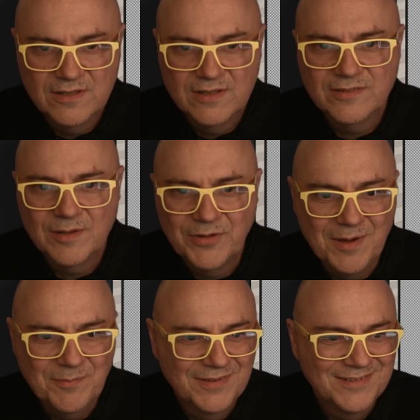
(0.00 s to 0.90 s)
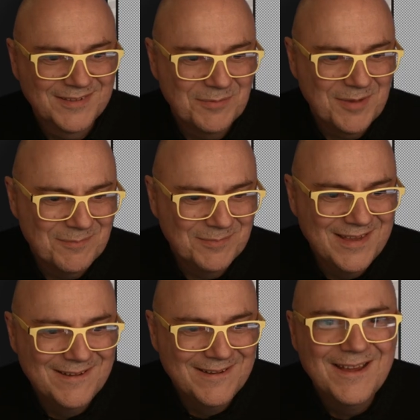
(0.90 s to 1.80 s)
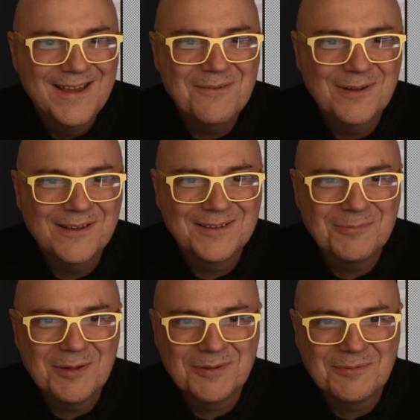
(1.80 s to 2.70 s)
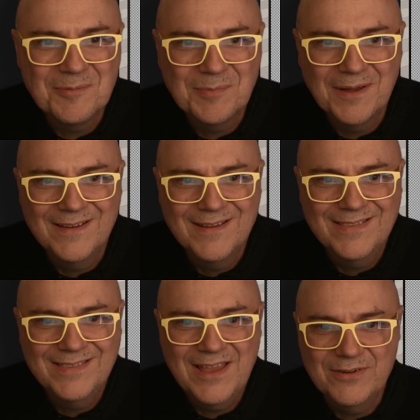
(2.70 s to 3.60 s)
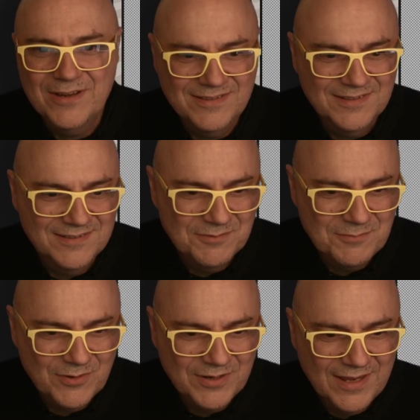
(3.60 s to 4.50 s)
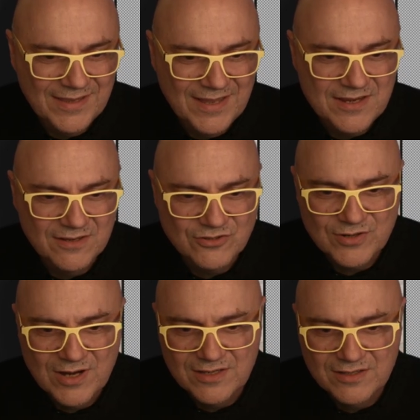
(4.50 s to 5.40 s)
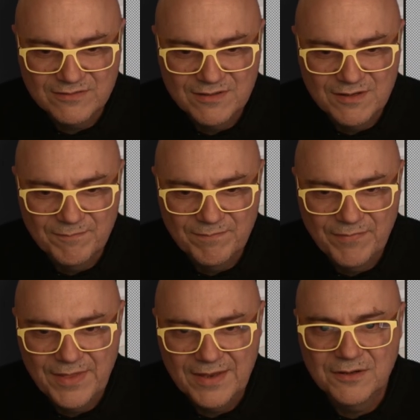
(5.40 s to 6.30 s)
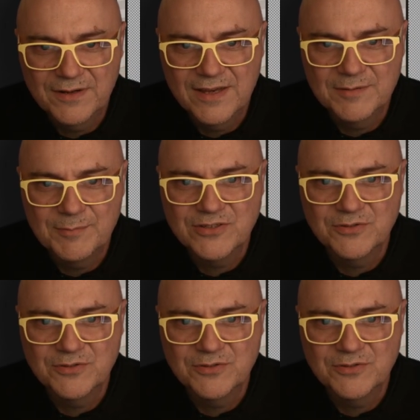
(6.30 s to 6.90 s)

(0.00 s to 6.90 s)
Sometimes, and sometimes it will, and sometimes it won't. But there it is. So we've got it, and then you can drag your thing along here to make sure